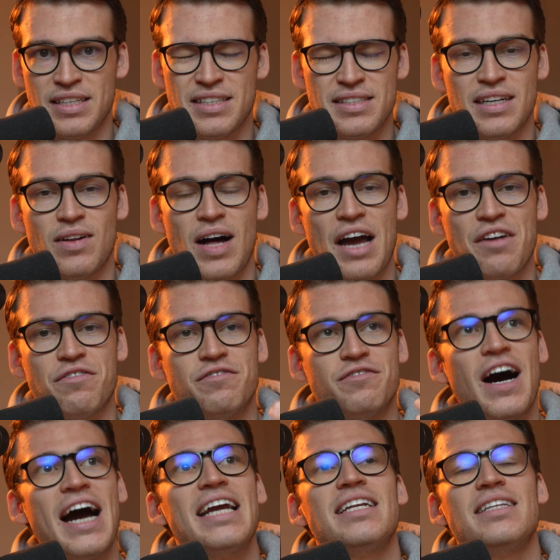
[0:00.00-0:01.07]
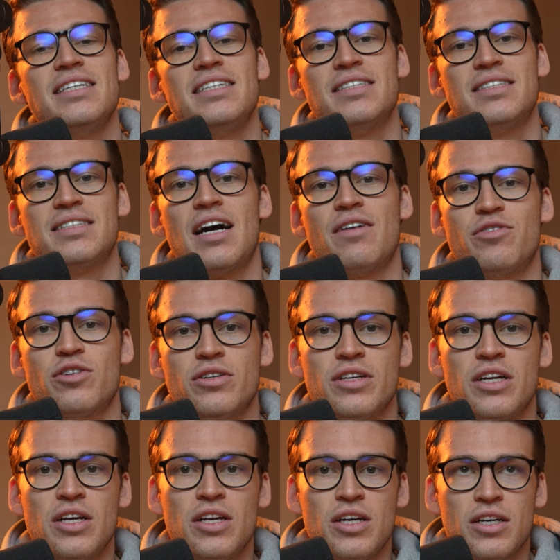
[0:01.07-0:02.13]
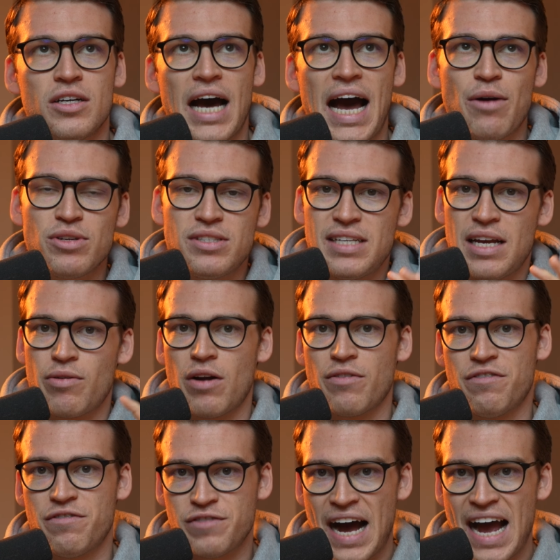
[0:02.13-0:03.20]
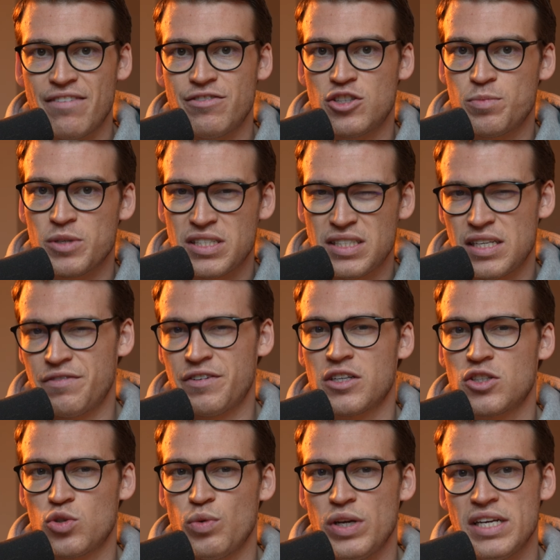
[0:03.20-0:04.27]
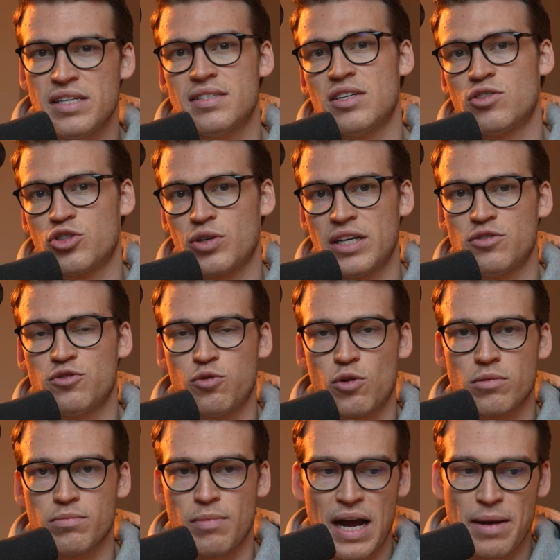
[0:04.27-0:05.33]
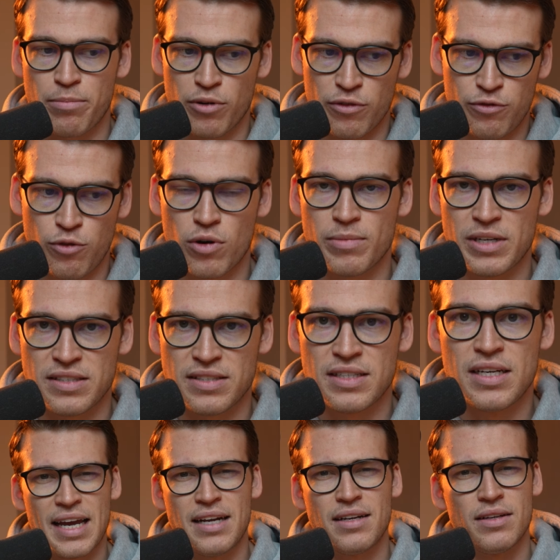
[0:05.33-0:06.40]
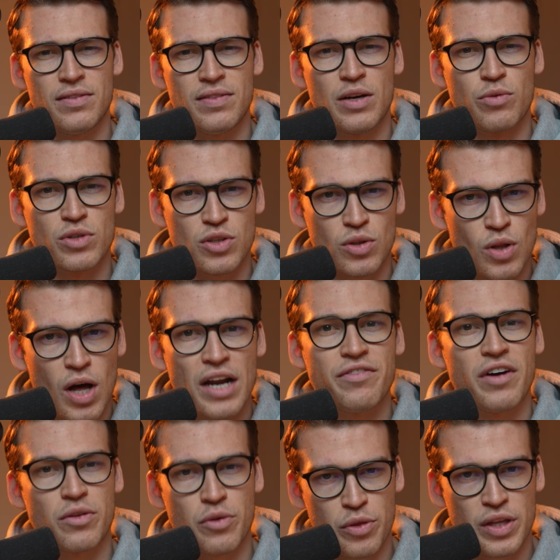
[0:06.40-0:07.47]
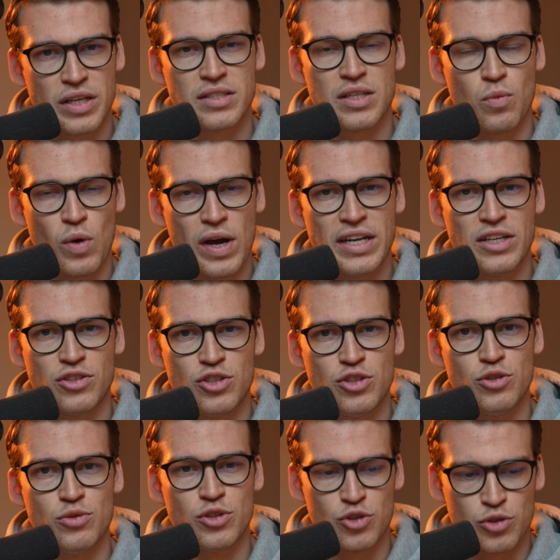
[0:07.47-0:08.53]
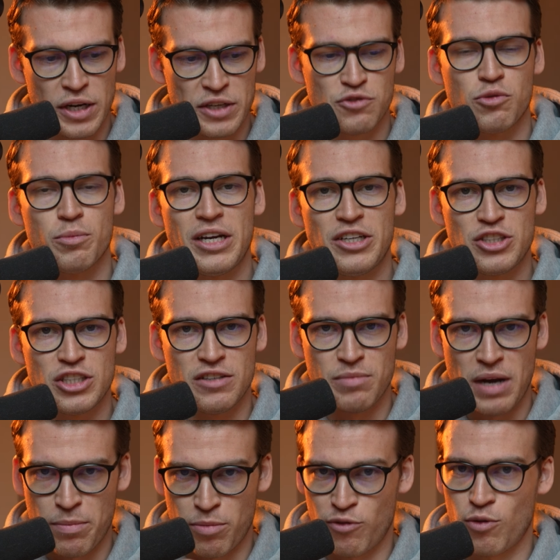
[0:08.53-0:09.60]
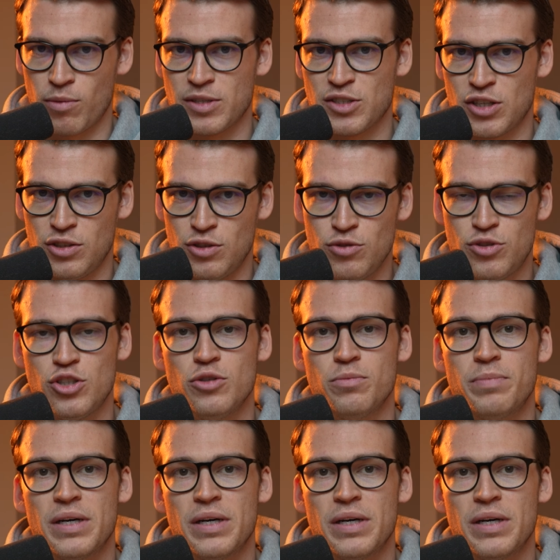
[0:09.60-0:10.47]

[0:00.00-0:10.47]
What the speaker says: until I finally discovered, I would say, around 5 specific tweaks that transformed my performance. Again, there was a lot of other things that went into the transformation of my performance on YouTube,